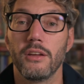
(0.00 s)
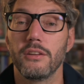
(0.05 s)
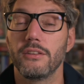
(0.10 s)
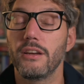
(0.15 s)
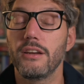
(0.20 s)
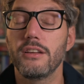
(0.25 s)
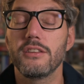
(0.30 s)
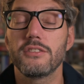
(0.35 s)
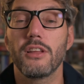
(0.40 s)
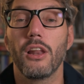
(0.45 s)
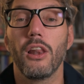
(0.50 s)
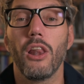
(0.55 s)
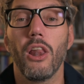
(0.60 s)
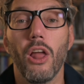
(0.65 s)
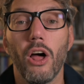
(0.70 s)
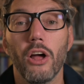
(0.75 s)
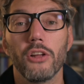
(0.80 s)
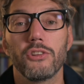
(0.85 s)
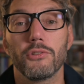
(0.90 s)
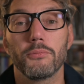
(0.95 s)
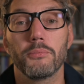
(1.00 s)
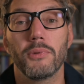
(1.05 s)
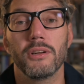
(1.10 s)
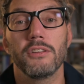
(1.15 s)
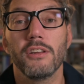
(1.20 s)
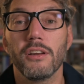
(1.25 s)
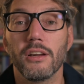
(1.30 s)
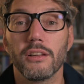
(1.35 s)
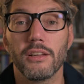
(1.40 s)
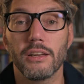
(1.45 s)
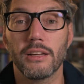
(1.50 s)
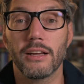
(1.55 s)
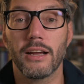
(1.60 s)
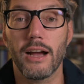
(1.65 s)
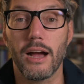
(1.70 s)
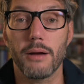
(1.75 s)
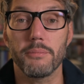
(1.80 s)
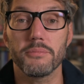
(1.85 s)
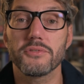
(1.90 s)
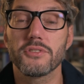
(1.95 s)
There is a lot of material that
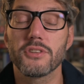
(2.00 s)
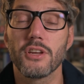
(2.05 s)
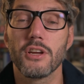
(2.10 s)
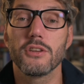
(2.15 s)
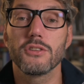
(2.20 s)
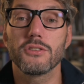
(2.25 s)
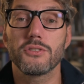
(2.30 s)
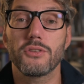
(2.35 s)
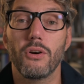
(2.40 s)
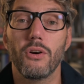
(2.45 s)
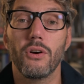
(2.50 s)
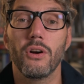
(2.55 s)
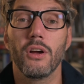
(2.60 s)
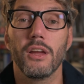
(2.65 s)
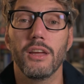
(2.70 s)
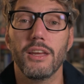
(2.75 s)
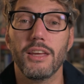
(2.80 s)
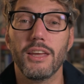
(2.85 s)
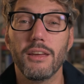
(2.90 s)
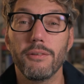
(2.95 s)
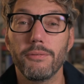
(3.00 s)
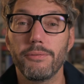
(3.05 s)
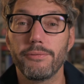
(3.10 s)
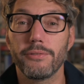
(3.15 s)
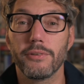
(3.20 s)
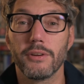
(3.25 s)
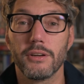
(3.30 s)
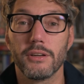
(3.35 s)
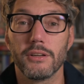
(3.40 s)
comes. So if